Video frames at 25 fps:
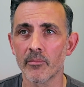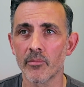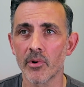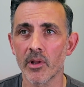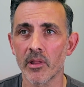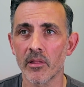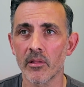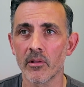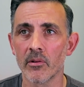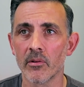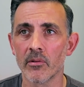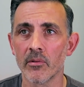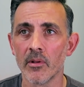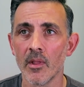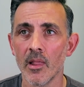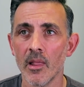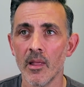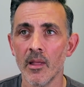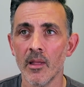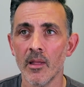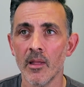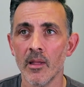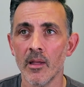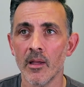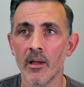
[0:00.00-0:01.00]
in Bristol,
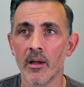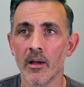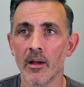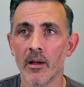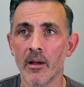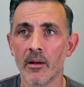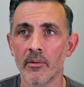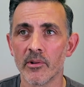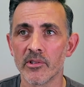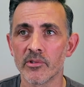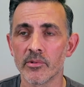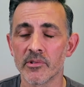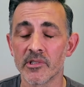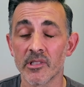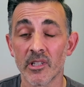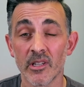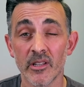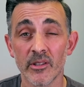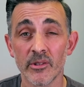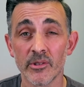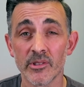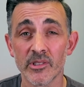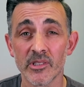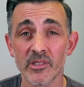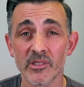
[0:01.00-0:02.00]
uh, which was
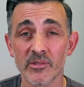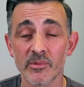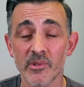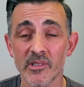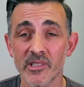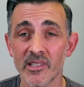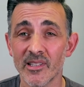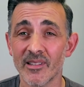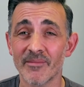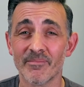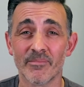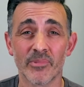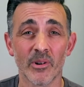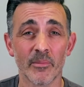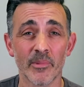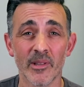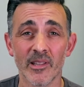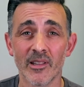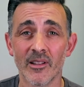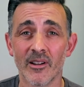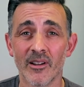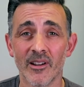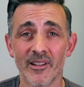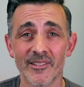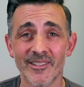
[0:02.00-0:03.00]
Illusions, was it? Probably
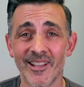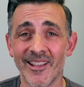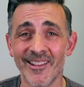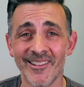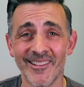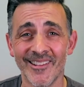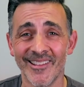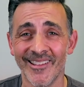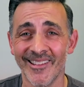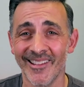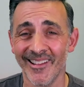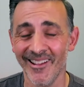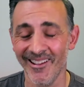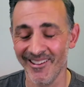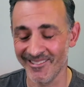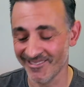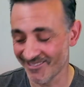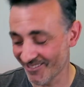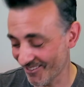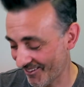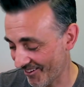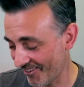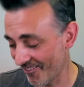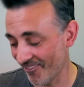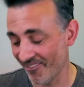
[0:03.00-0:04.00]
not.
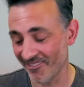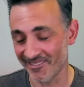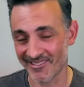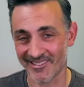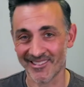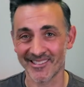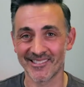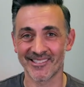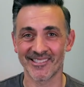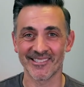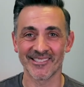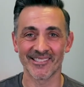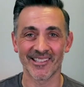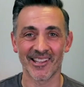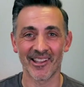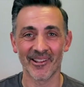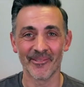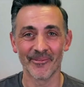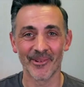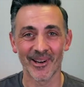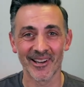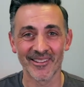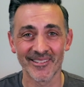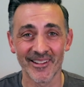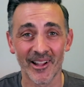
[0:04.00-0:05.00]
God, this isn't
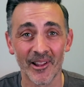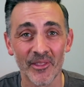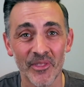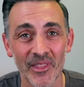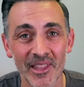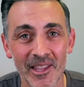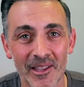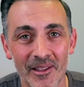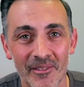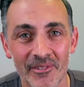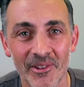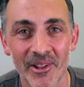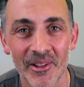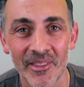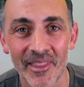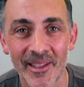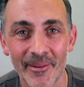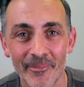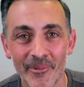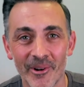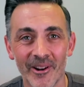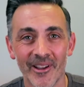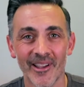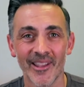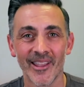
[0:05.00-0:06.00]
going well, is it? I think I've got
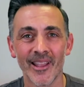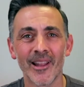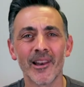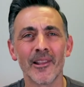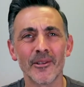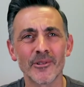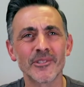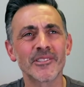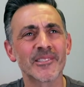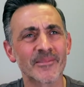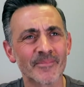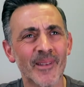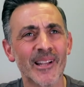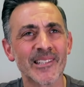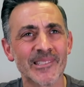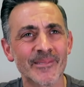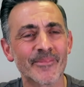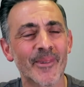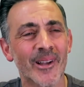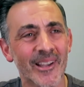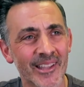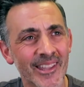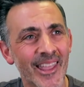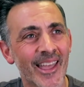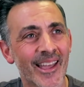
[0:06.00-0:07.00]
them right. Illusions Magic
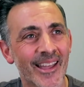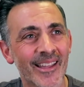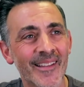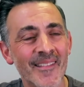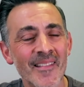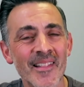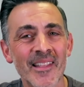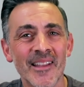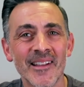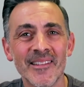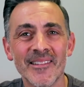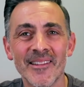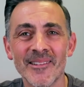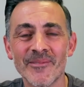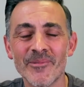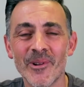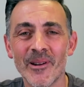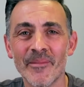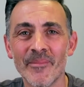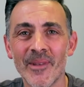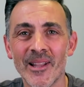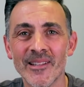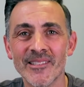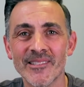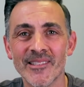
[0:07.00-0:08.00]
Bar, yeah, because there's one
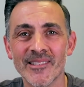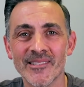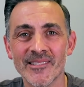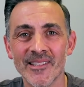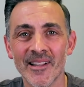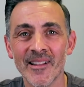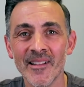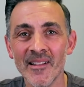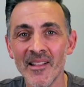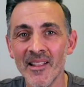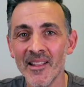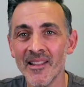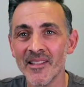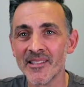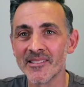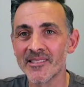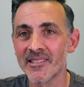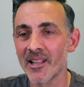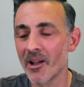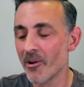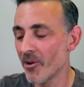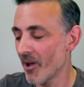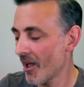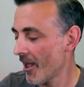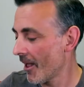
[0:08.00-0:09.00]
in Manchester.
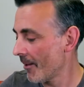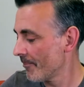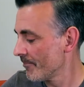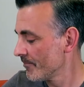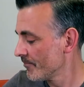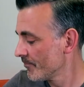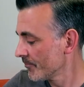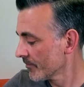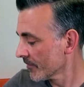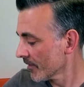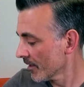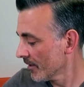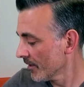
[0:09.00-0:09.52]
So, um,